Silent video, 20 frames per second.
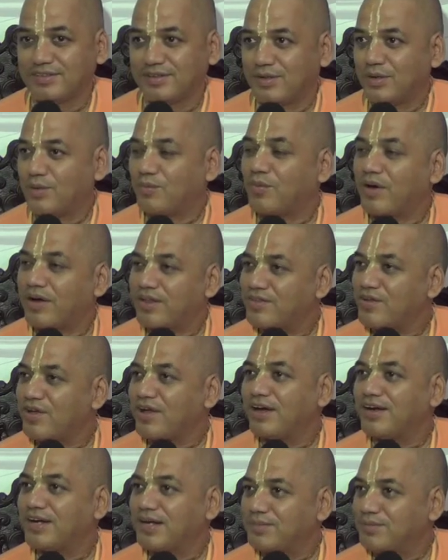Now, what is your
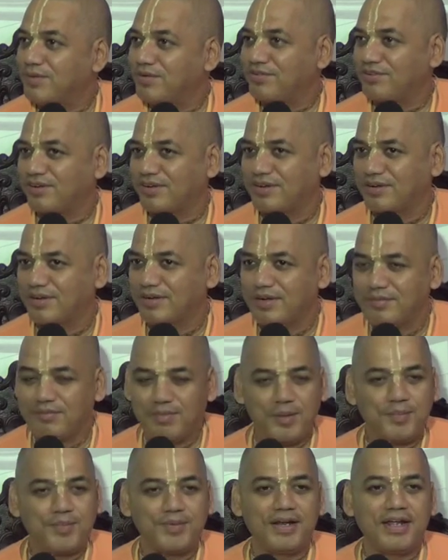contribution?
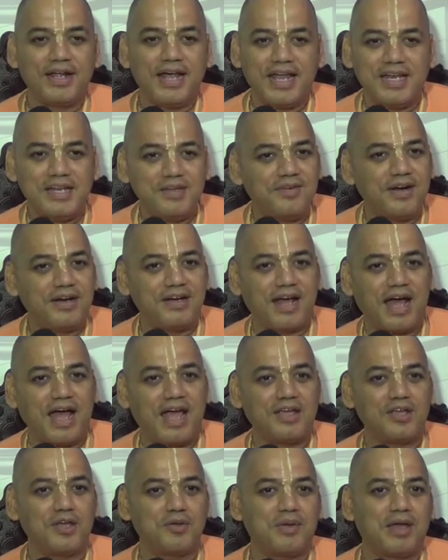People are anyway
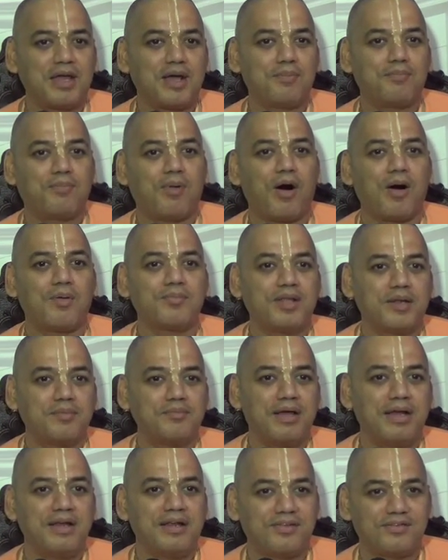dying. You make a bomb, then
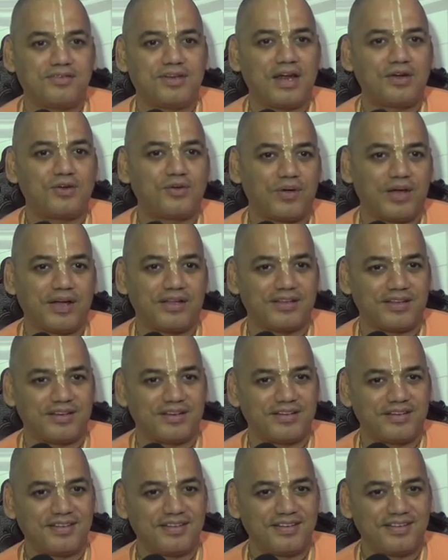millions die together.
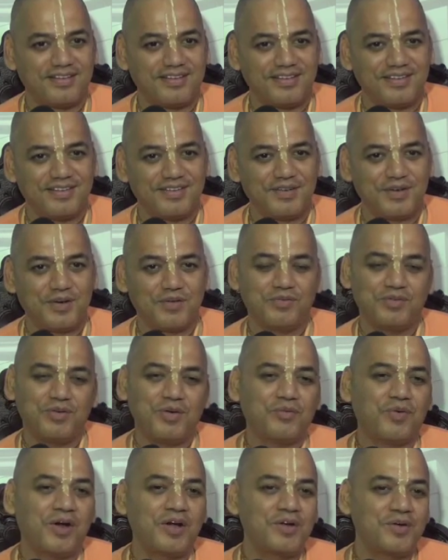What
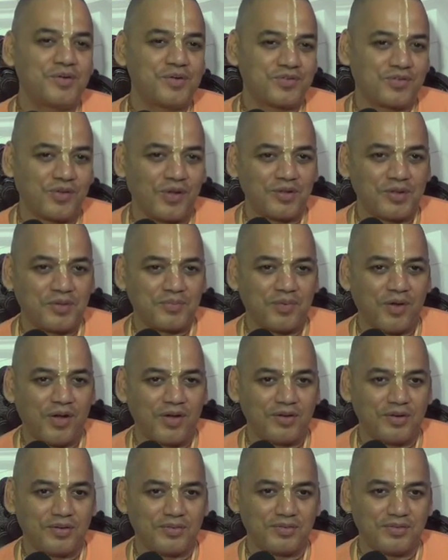do you do to solve the
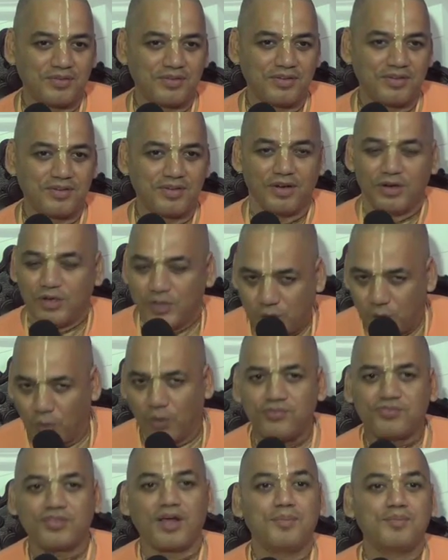problem?
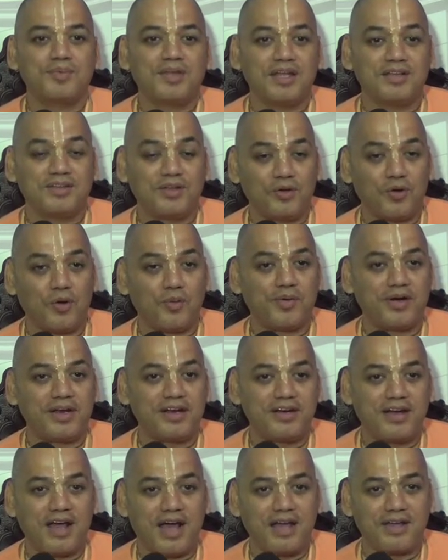do something that
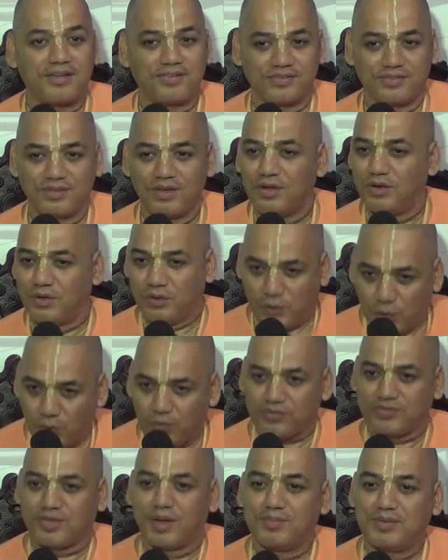nobody dies
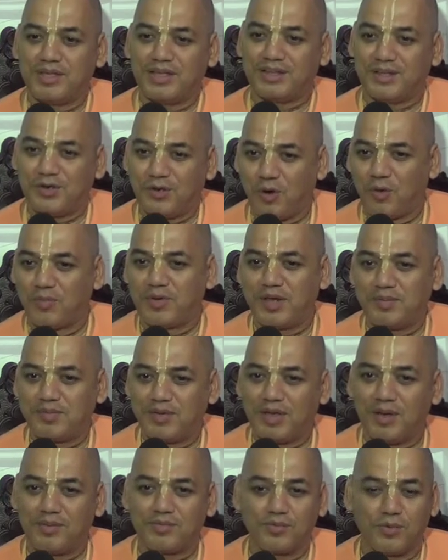do something that nobody
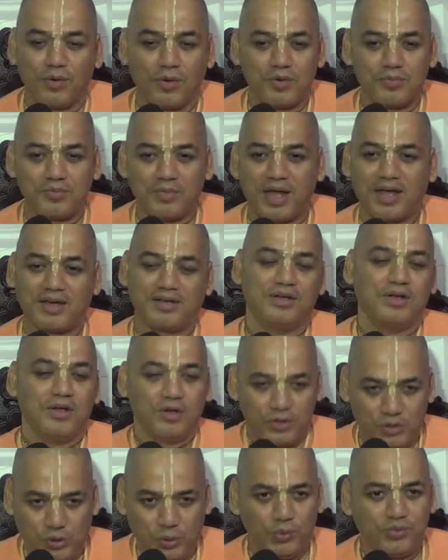becomes old man
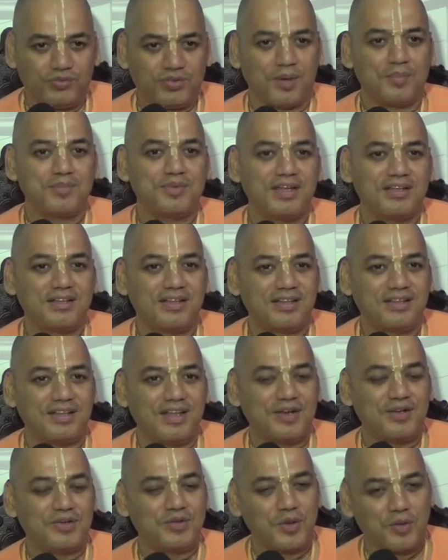do something that
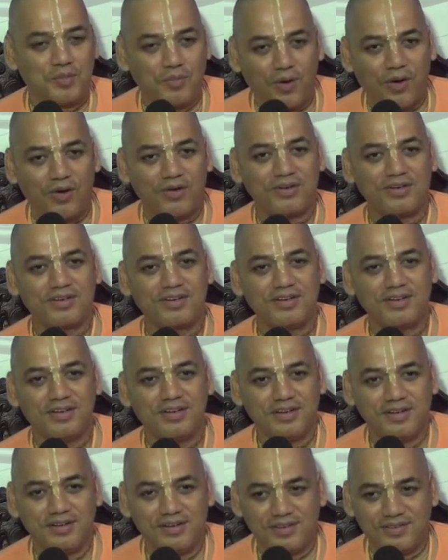there is no more
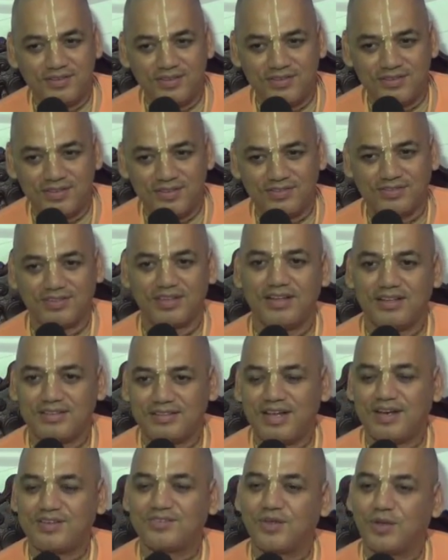diseases
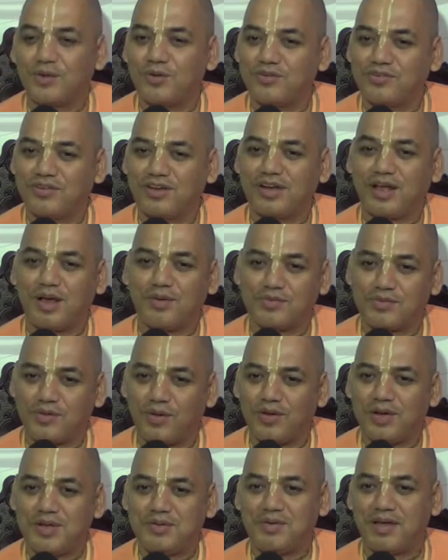that solution comes
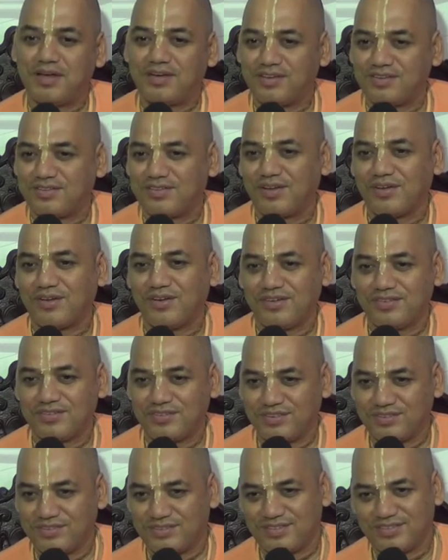only by krishna
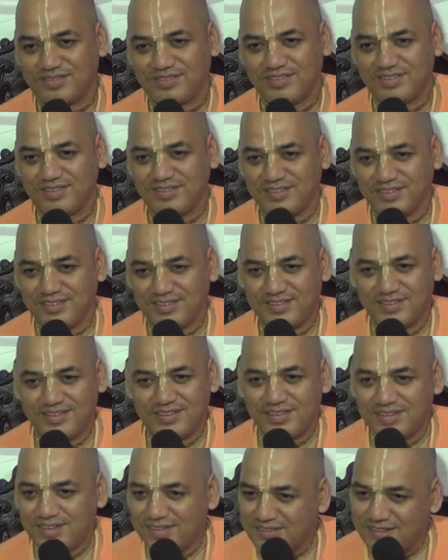consciousness
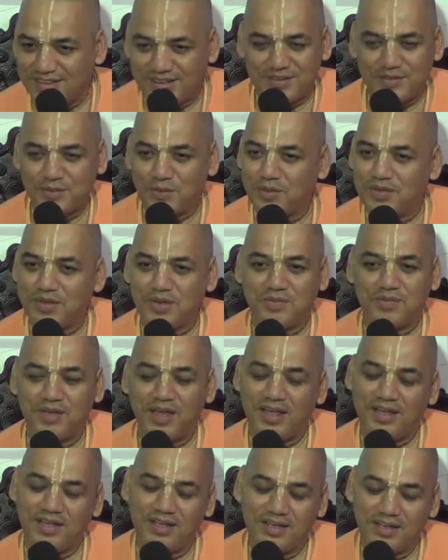there is no other
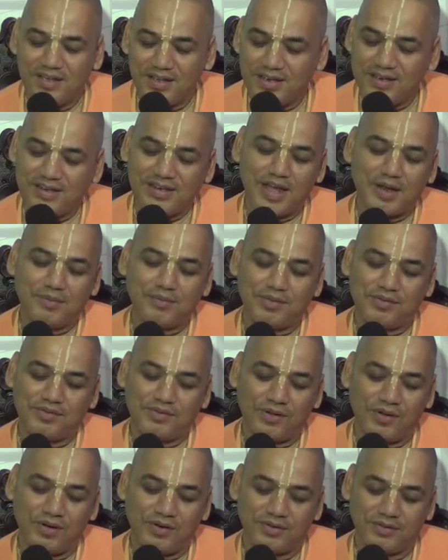way it can be
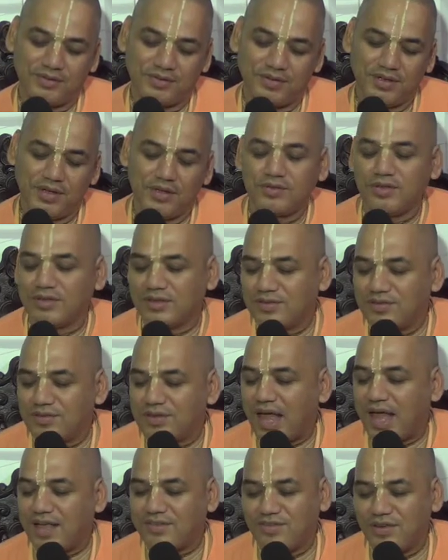solved so this is
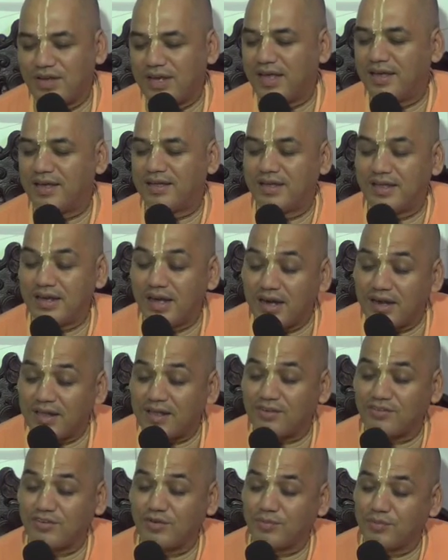actually a
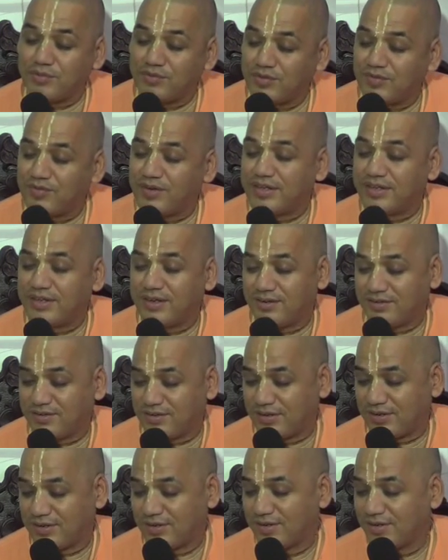hiranyakashipu
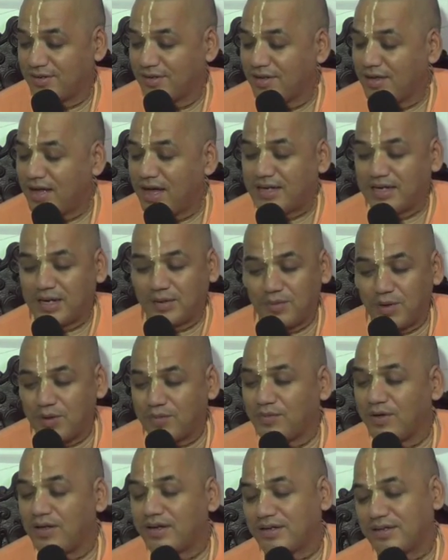civilization and our
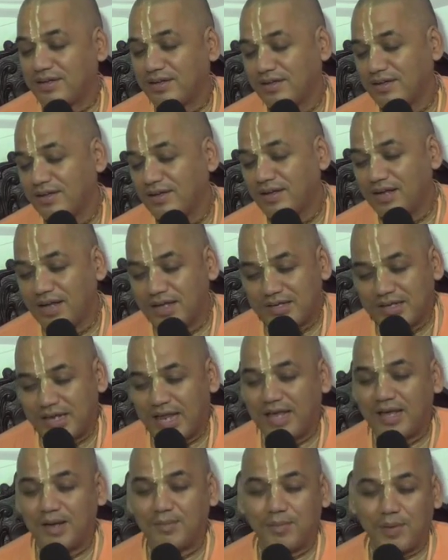work is
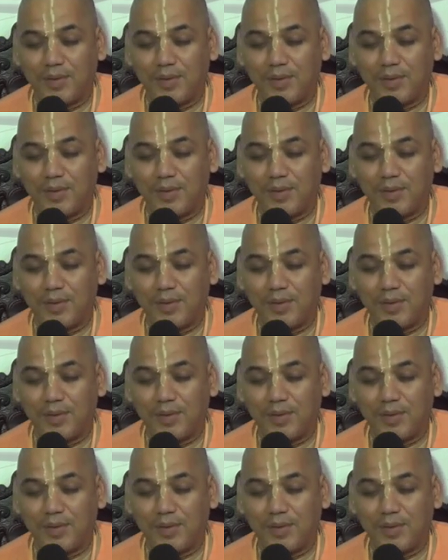like a